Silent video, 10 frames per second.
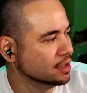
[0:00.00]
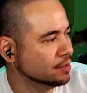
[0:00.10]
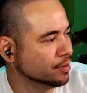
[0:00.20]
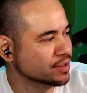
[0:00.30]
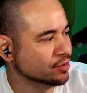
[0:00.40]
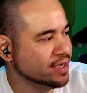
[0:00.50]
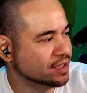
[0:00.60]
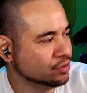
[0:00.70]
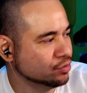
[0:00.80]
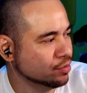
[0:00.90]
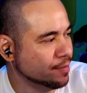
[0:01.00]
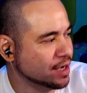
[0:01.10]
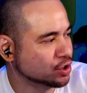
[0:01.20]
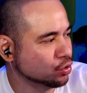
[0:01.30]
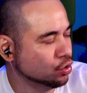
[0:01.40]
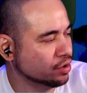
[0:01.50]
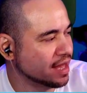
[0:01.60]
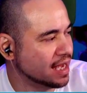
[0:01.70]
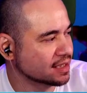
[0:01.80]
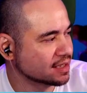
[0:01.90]
But we still need to make sure
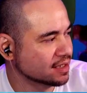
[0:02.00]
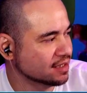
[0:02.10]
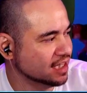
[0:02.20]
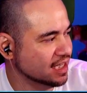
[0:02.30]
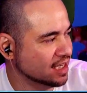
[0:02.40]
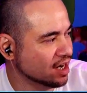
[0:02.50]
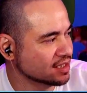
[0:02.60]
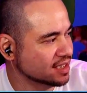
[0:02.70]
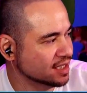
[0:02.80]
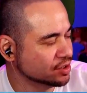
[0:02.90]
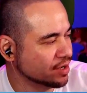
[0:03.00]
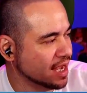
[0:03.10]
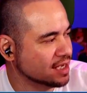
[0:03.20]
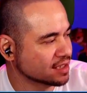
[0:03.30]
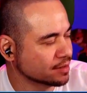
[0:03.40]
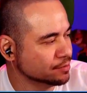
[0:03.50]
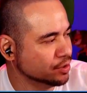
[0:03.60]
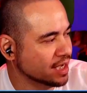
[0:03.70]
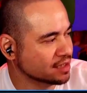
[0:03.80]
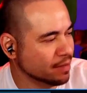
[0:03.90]
that the casting is okay, because sometimes you
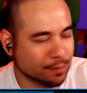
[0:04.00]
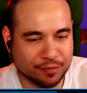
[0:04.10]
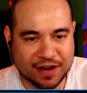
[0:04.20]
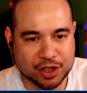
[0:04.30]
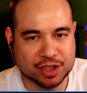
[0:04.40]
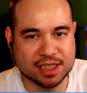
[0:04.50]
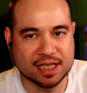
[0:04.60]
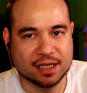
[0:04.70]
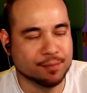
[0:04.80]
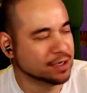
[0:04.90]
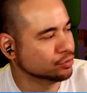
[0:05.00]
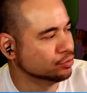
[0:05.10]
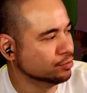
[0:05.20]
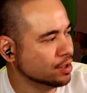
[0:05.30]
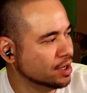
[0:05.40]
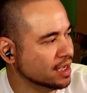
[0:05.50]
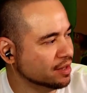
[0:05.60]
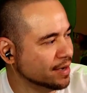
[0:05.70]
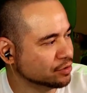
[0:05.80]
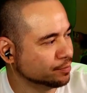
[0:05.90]
get some imperfections in the
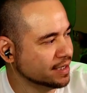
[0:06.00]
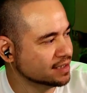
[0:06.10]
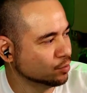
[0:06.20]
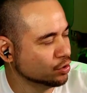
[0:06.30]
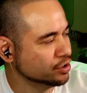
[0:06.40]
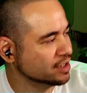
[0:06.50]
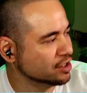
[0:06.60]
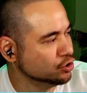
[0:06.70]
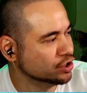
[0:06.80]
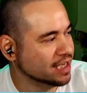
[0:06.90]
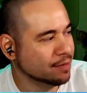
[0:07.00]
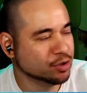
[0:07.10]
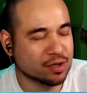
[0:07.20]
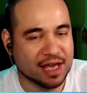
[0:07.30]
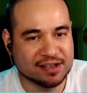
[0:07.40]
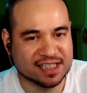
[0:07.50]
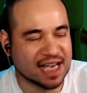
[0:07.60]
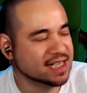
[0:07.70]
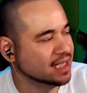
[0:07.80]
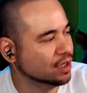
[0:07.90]
metal piece, and what you see him doing there is
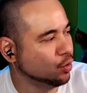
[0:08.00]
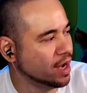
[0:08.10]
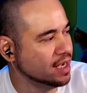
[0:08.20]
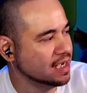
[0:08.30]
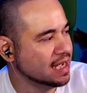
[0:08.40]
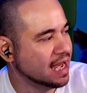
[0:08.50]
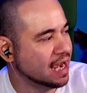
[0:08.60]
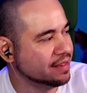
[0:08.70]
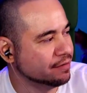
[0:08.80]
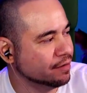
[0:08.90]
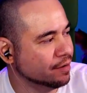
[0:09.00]
sanding it away and then